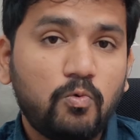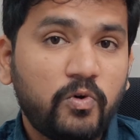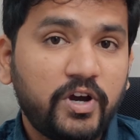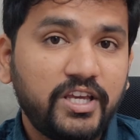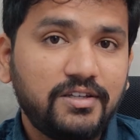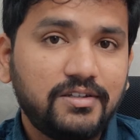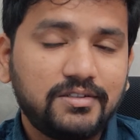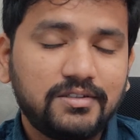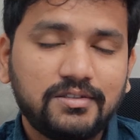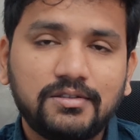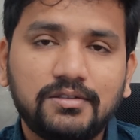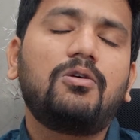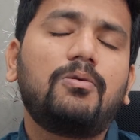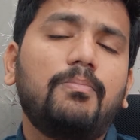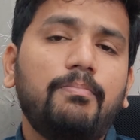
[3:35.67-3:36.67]
Why?
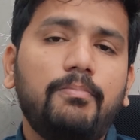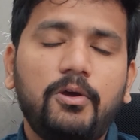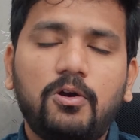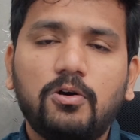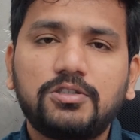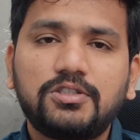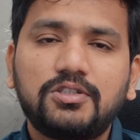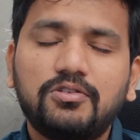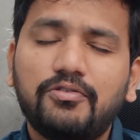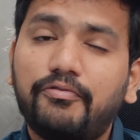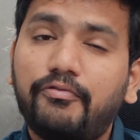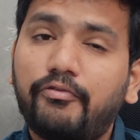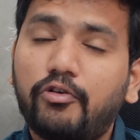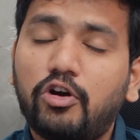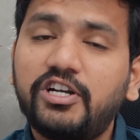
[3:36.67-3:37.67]
Because
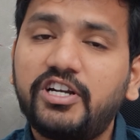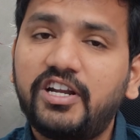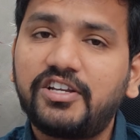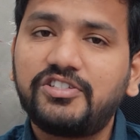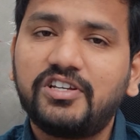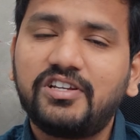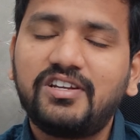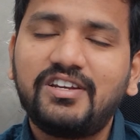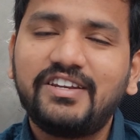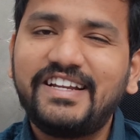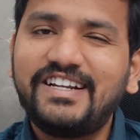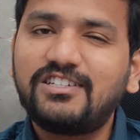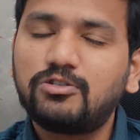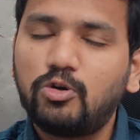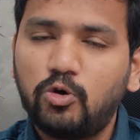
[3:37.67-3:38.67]
fraud detection
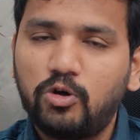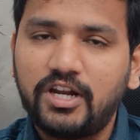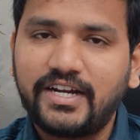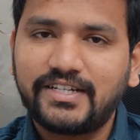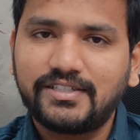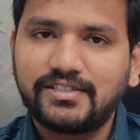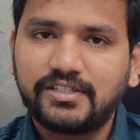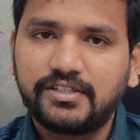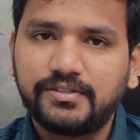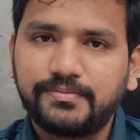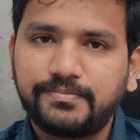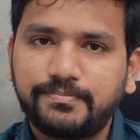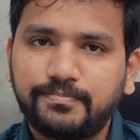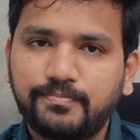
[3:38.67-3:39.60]
needs low latency.